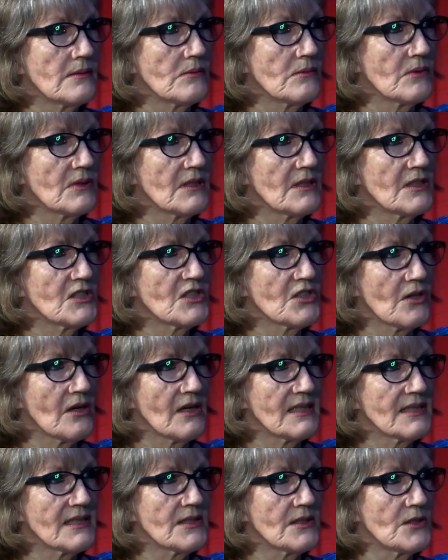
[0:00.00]
One of the
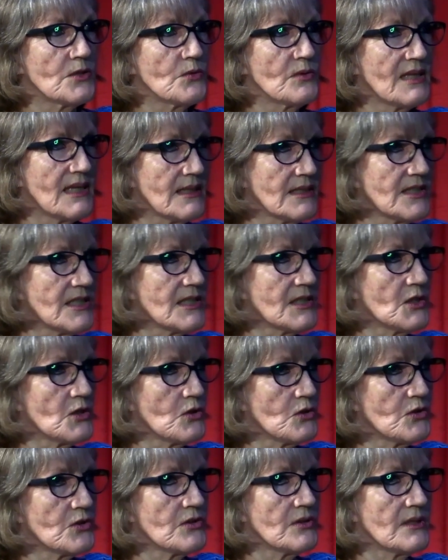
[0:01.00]
sites that you would actually
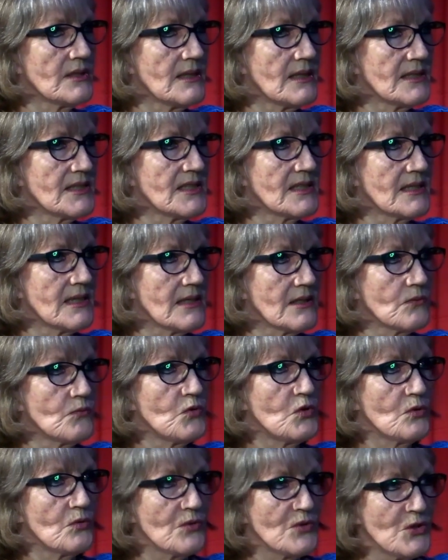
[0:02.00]
go to actually get
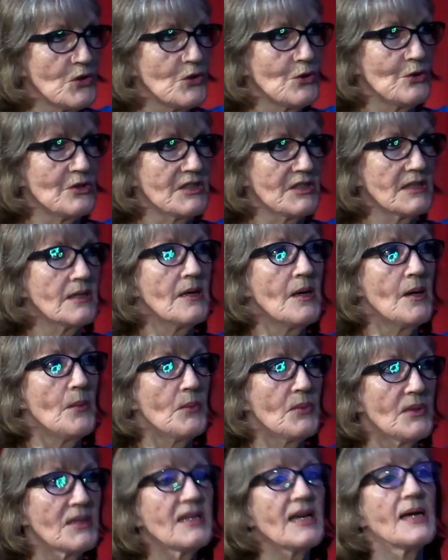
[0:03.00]
real news.
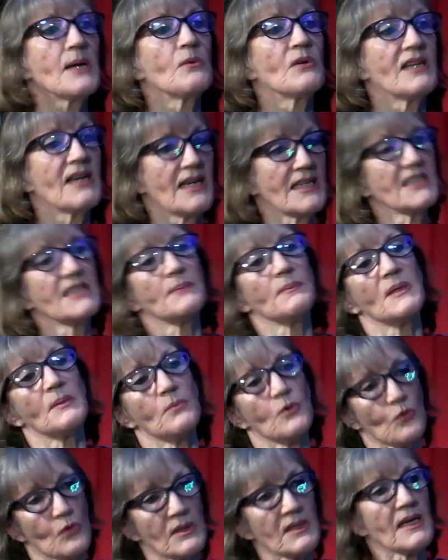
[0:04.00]
But they would actually be
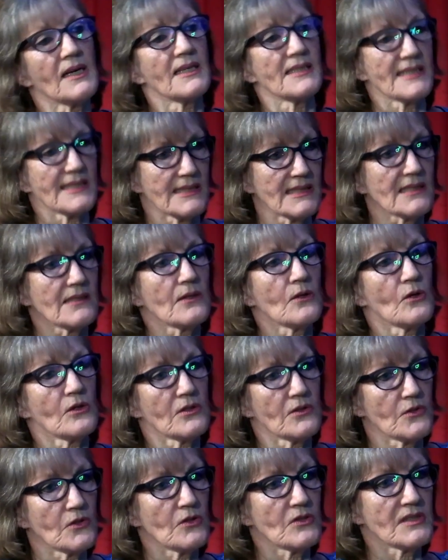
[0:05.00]
broadcasting a lot
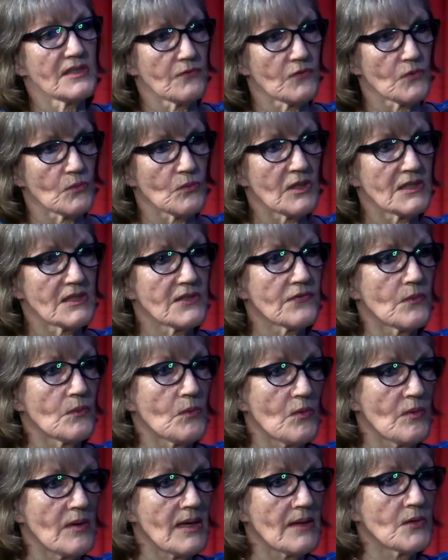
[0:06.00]
of those different ones from
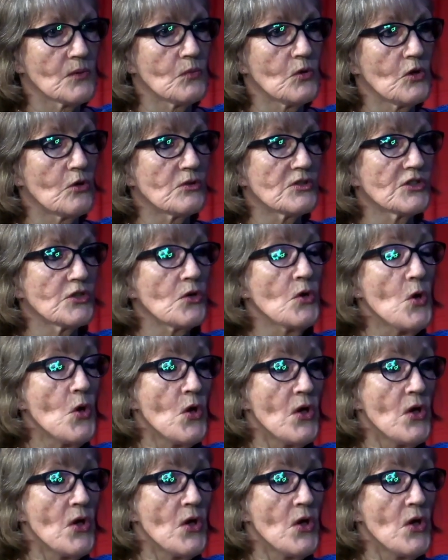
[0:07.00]
around the world. So